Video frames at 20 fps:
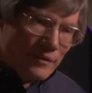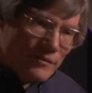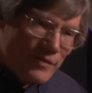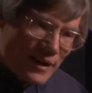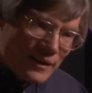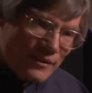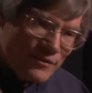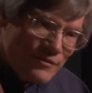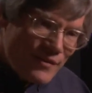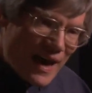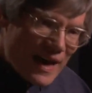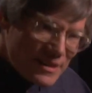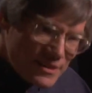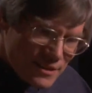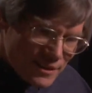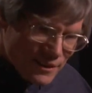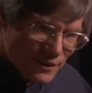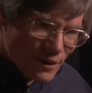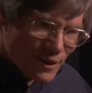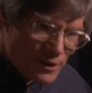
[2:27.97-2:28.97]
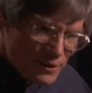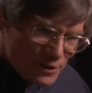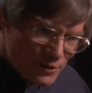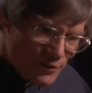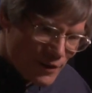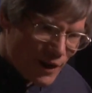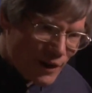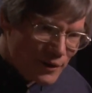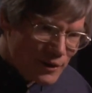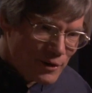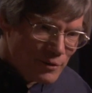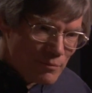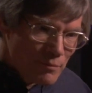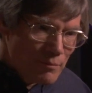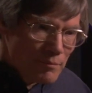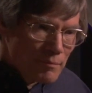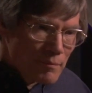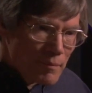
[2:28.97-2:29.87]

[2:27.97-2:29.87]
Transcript: In fact, a vastly larger volume.